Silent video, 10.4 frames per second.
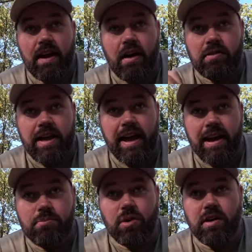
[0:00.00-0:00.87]
on
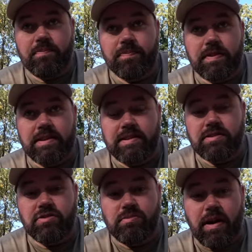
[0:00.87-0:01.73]
camera, it
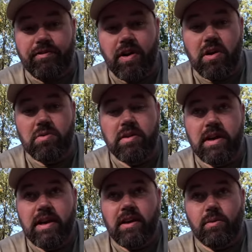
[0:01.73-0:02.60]
sends it to my phone.
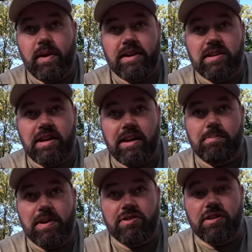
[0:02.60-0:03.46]
We actually got a
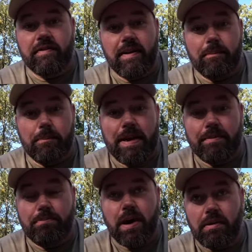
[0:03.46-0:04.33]
picture of a
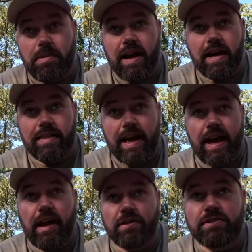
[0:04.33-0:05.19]
big buck behind the
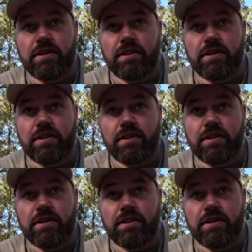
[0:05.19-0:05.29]
house.